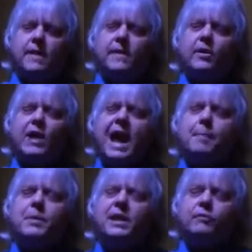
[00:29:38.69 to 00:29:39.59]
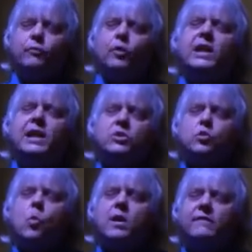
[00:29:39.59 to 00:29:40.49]
that are happening for
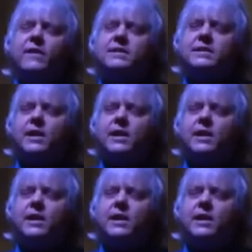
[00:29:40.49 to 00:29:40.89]
each one of us